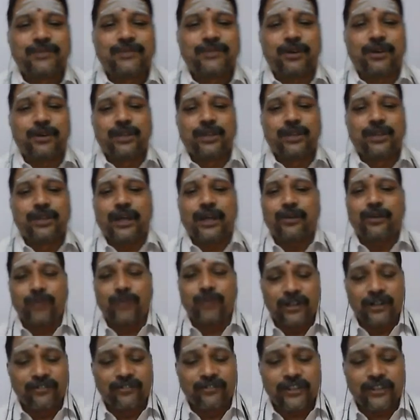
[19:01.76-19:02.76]
for the
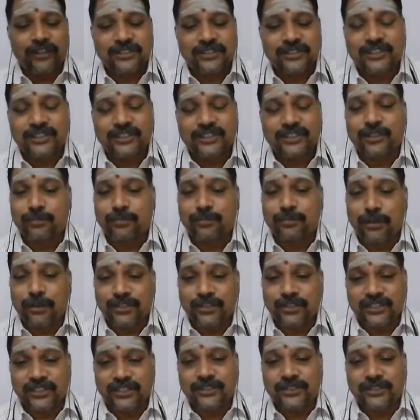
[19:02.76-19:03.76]
rural infrastructure
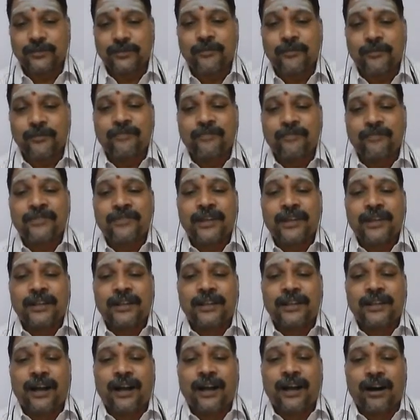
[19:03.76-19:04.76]
projects.
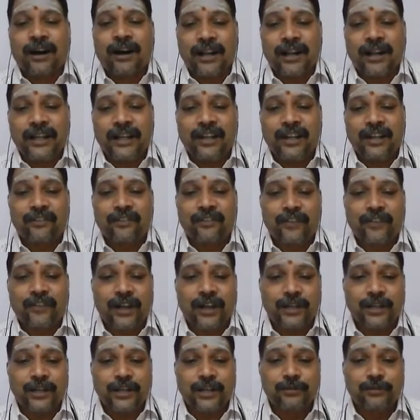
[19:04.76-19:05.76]
The RIDF
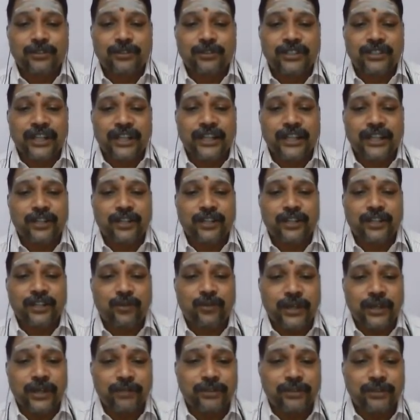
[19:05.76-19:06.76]
contributes nearly
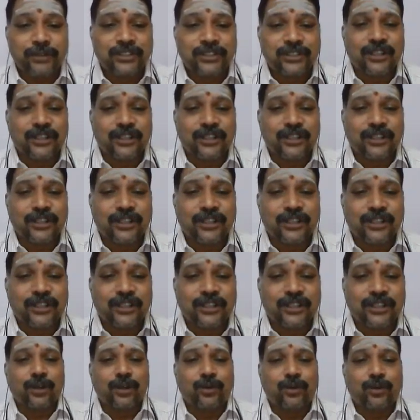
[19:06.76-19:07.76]
20% of the
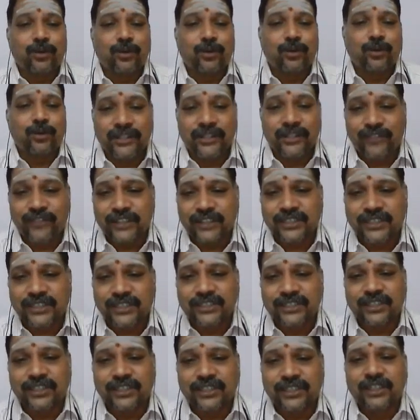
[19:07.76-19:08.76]
total rural
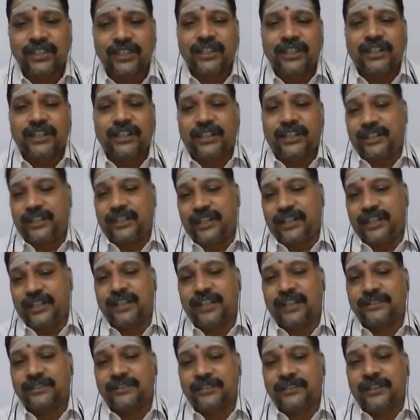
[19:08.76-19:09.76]
infrastructure in India.
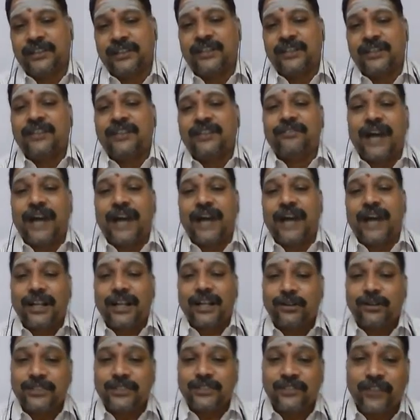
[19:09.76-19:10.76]

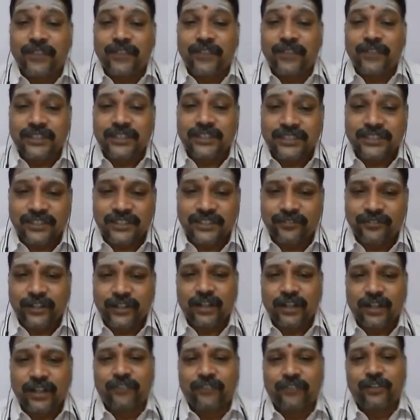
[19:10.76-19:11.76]
Warehouse Infrastructure
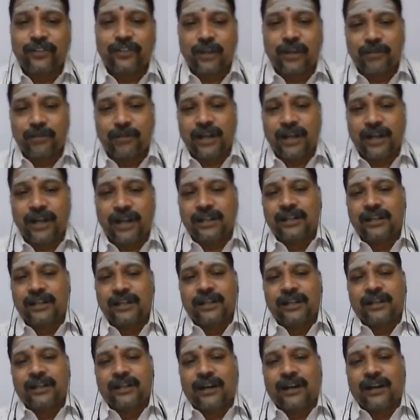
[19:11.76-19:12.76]
Fund of NABARD,
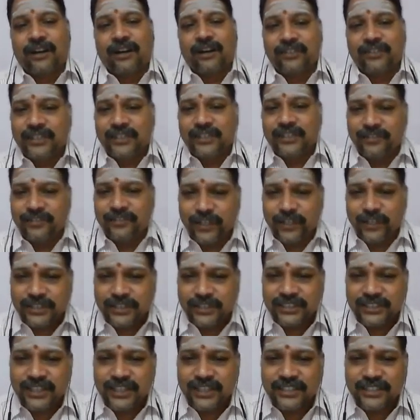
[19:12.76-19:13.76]

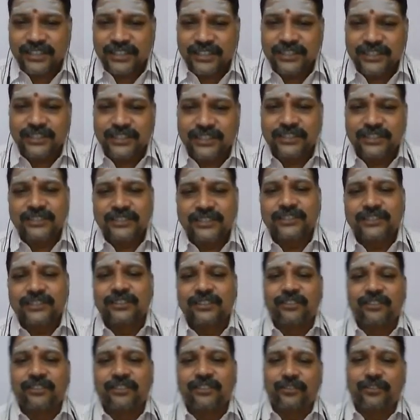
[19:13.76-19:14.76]
infrastructure assistance
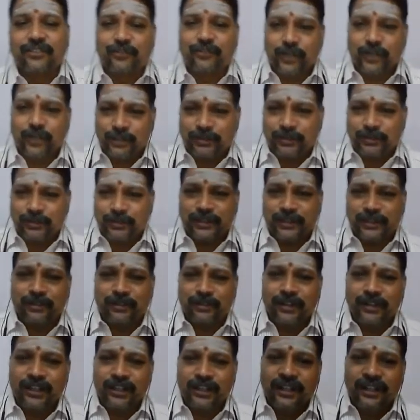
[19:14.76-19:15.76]
for the particular